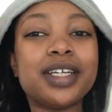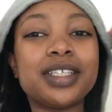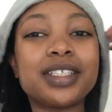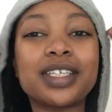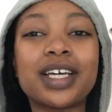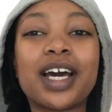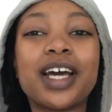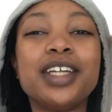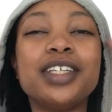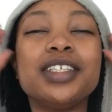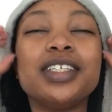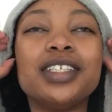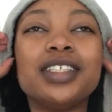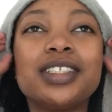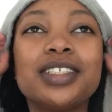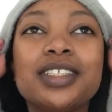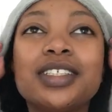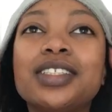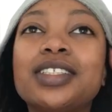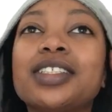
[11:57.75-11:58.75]
kind
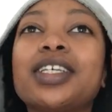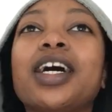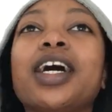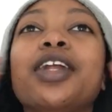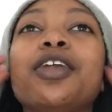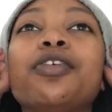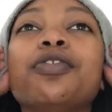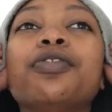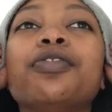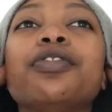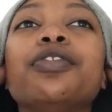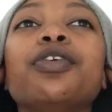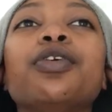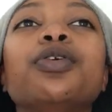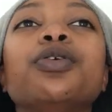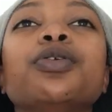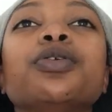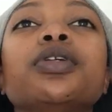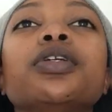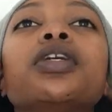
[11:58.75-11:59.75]
kind of
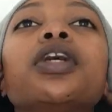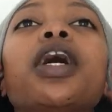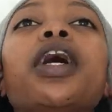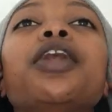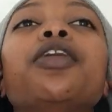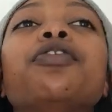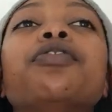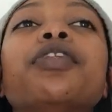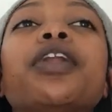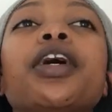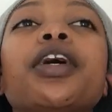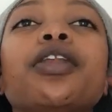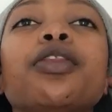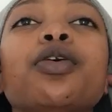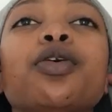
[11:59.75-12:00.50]
those kind of like